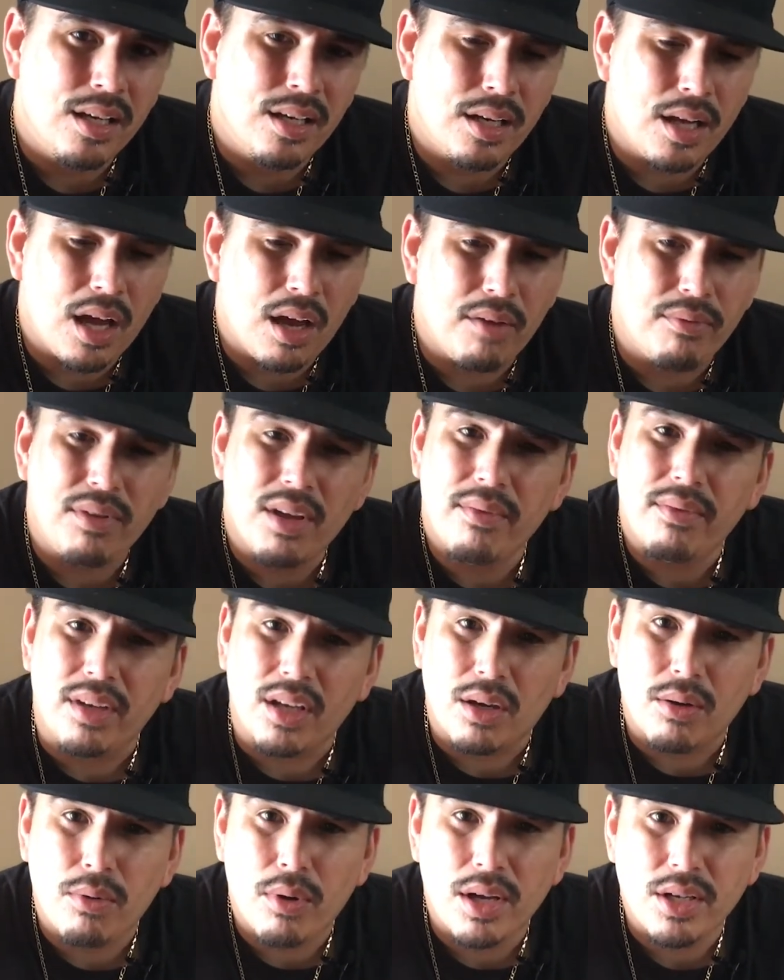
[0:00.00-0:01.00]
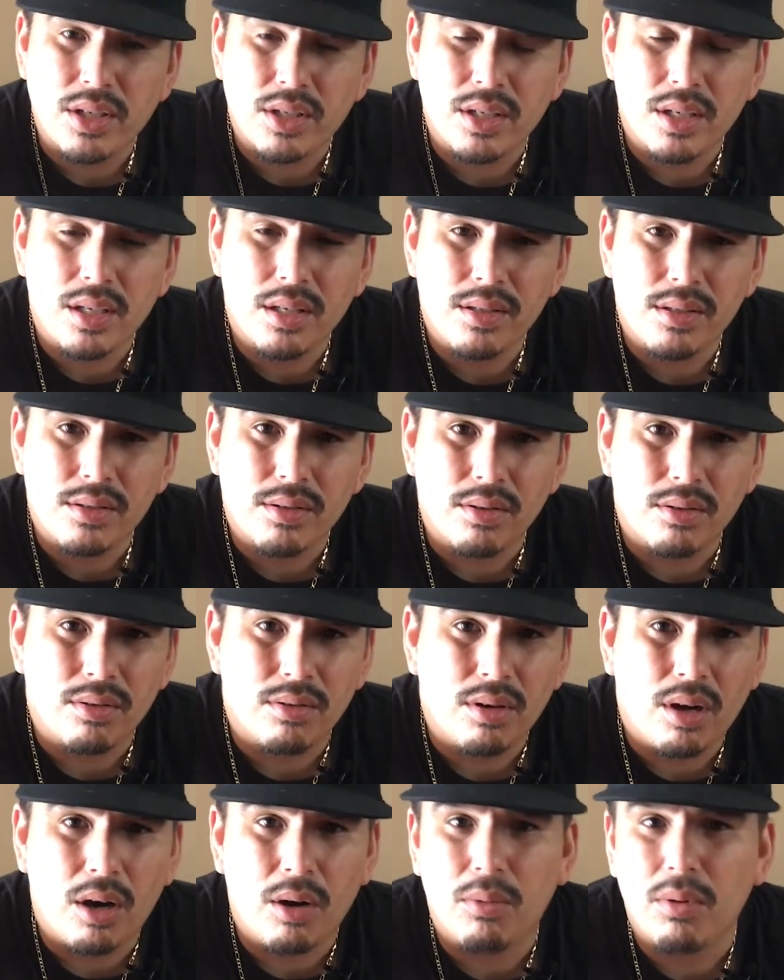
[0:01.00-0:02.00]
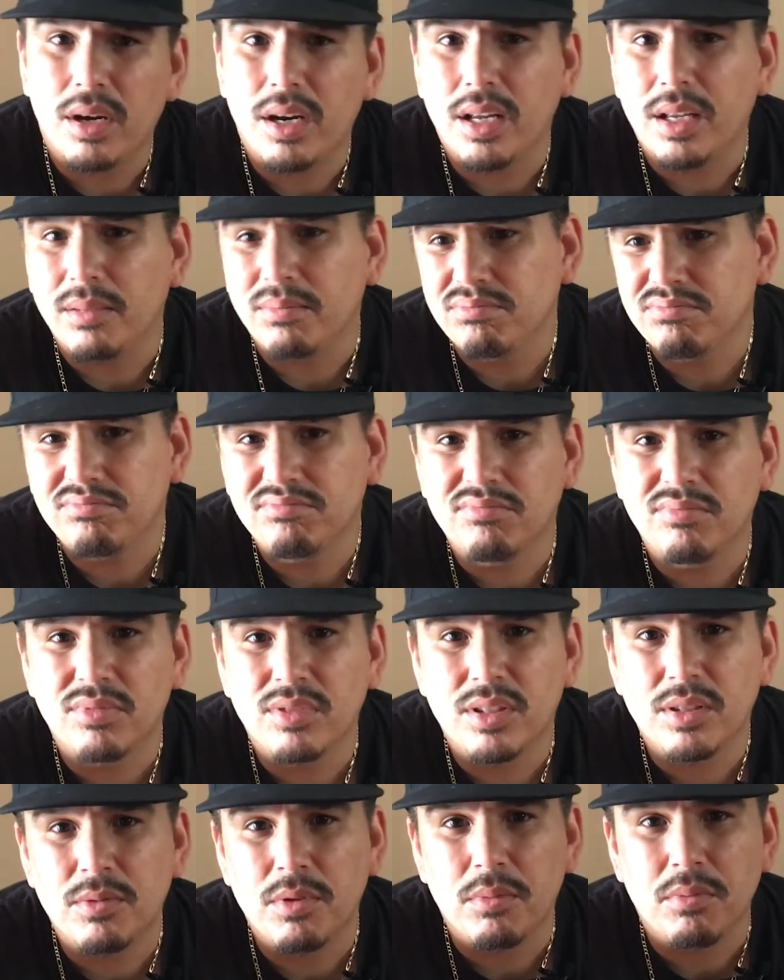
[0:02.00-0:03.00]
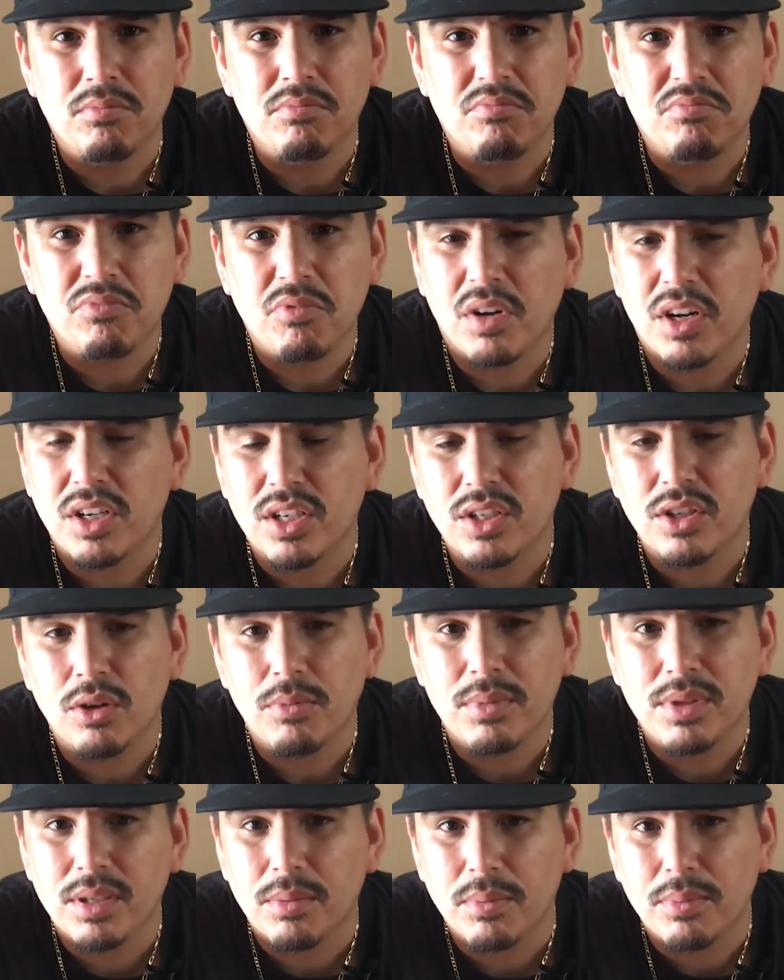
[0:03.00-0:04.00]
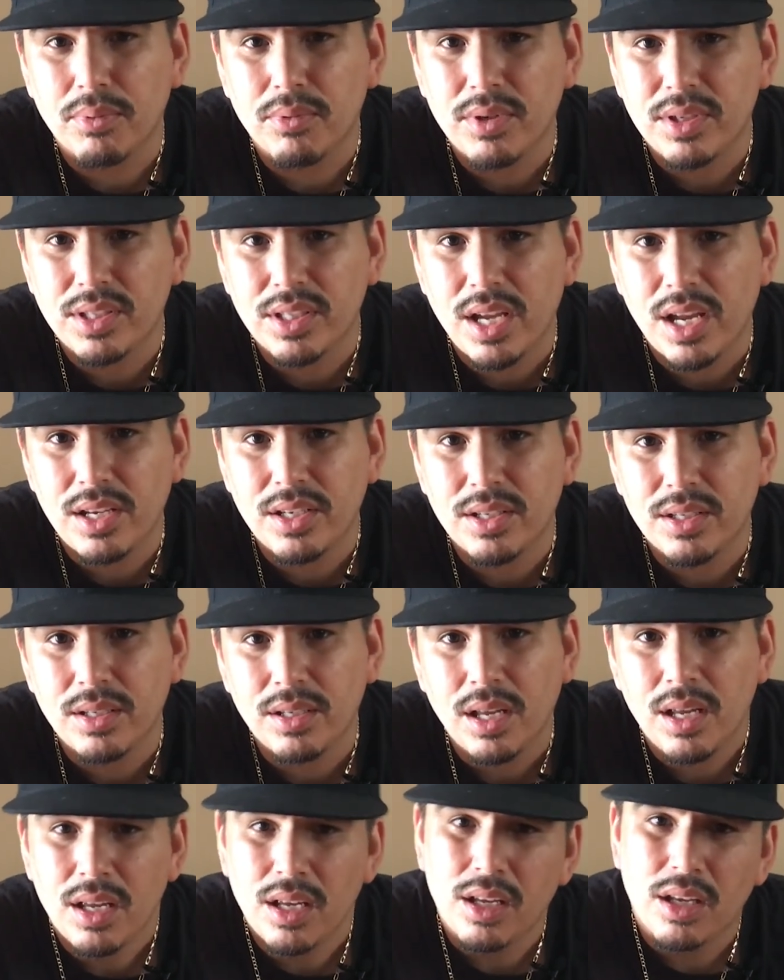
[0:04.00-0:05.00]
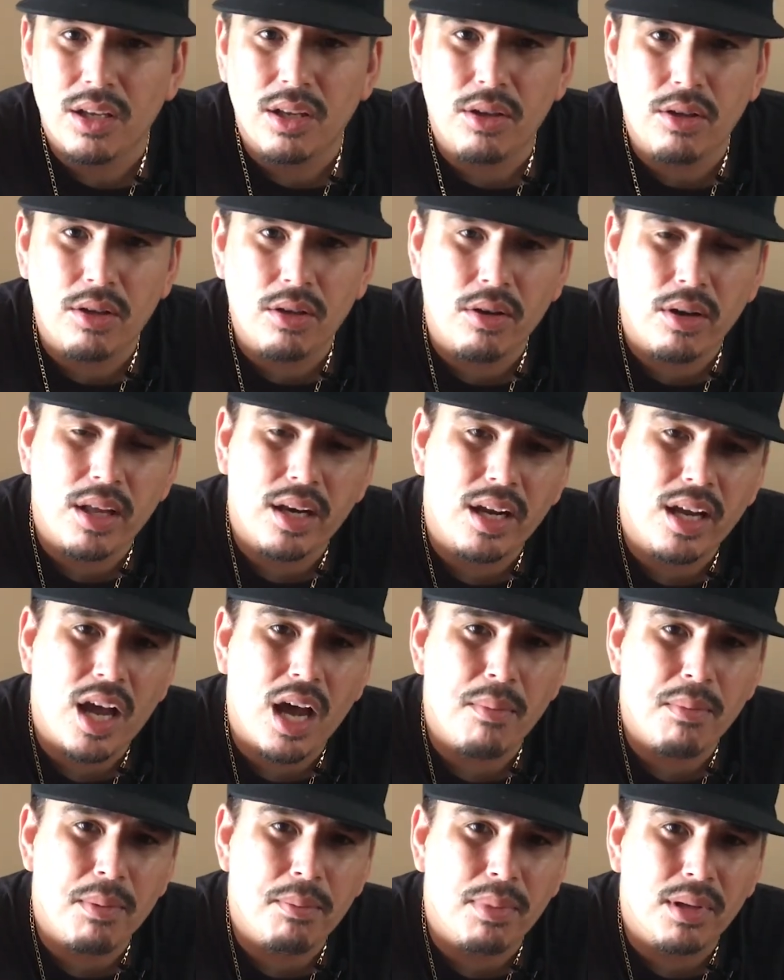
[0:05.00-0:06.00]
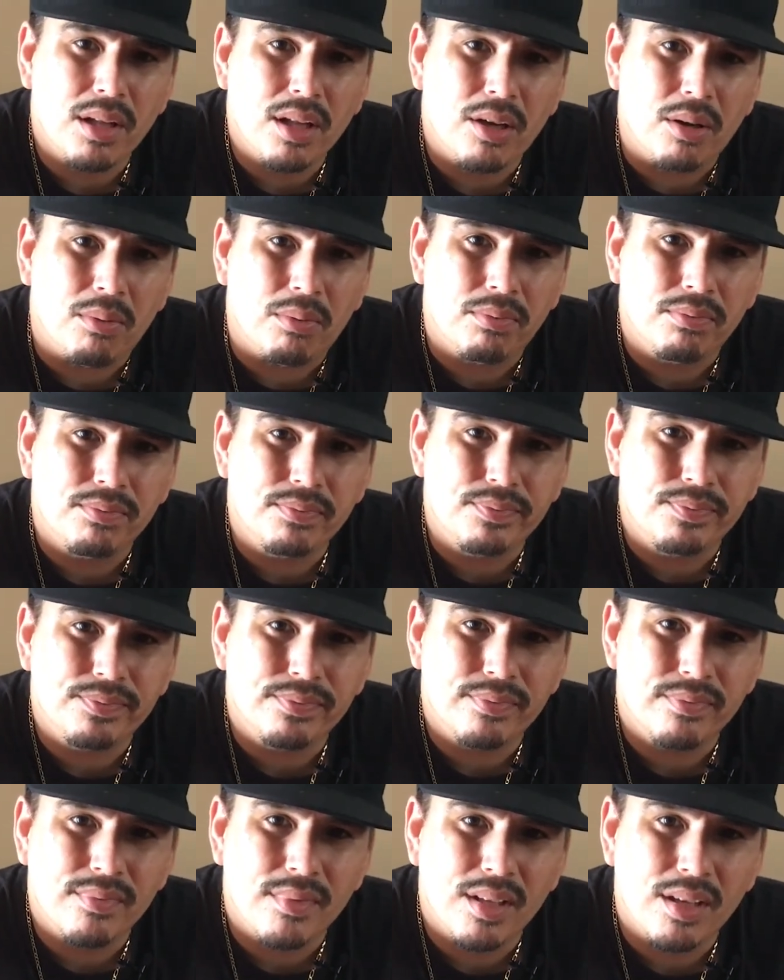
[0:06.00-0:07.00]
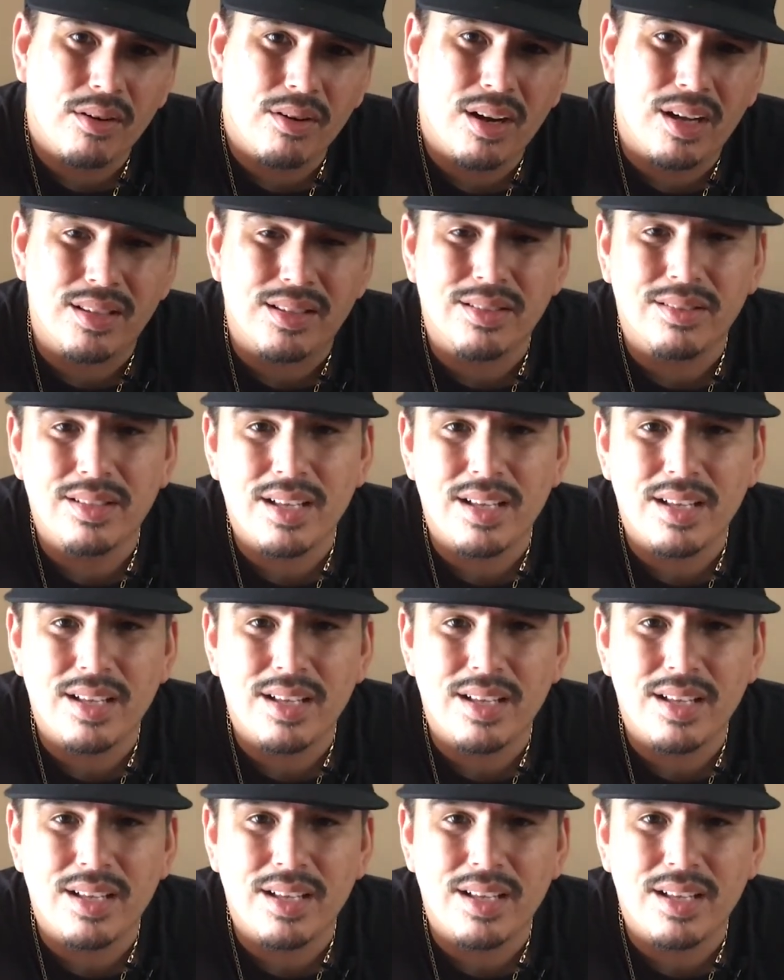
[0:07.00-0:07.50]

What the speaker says: Now, if you have any questions or wanted to show me some appreciation, you can go ahead and comment below. All right, until